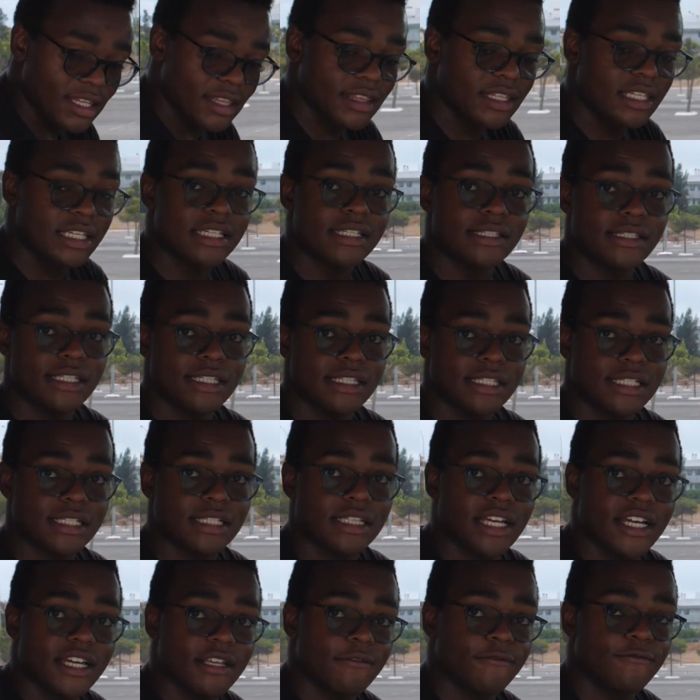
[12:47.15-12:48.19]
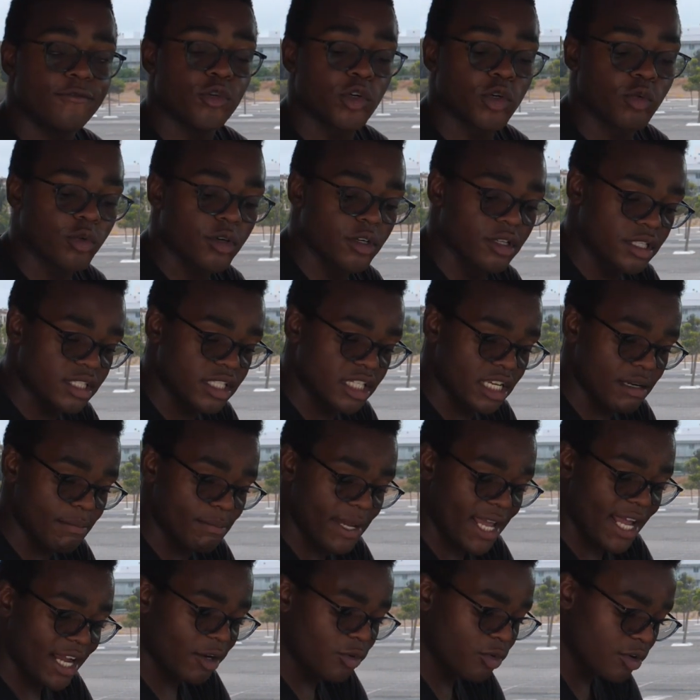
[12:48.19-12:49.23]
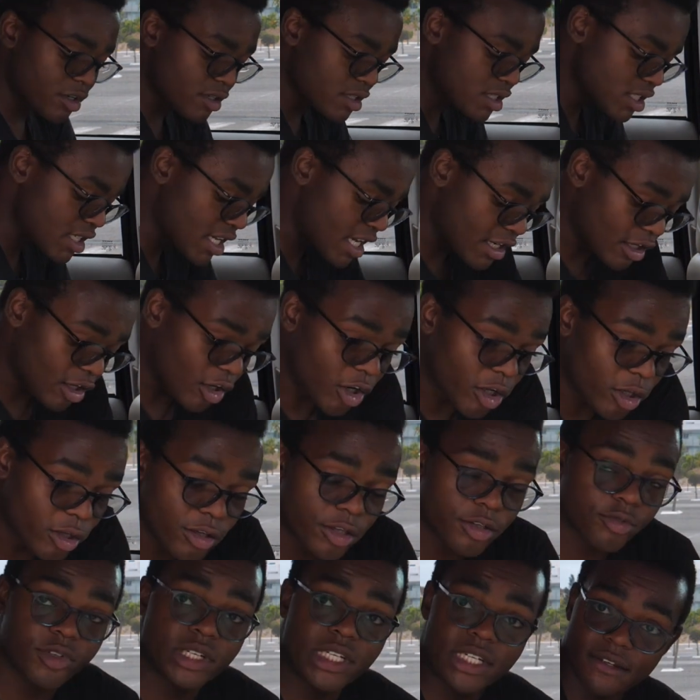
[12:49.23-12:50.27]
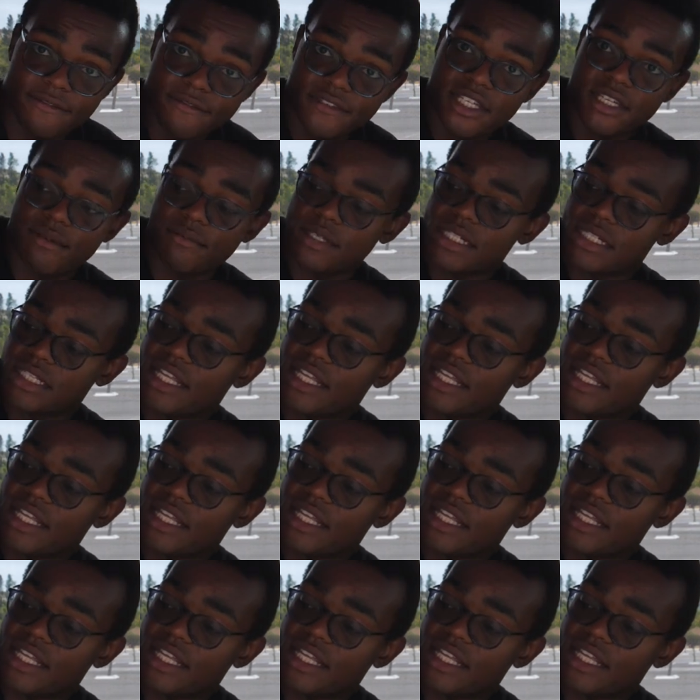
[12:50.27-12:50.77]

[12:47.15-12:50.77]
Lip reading: that these seats slide forwards and backwards, and all 3 of them